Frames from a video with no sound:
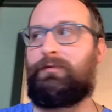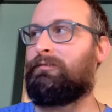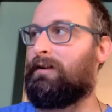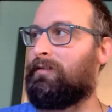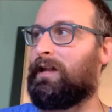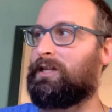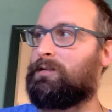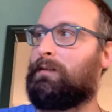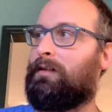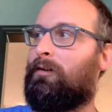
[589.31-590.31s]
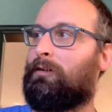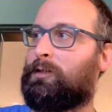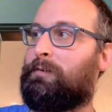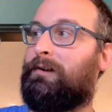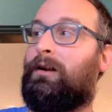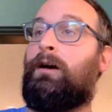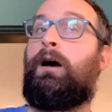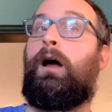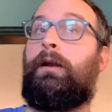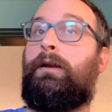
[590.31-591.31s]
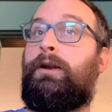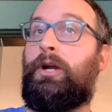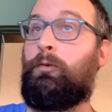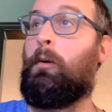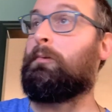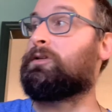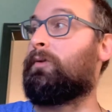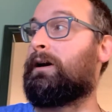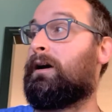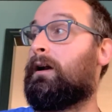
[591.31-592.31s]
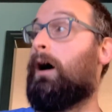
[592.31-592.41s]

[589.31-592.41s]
the revelation by the Holy Spirit knew what was going on.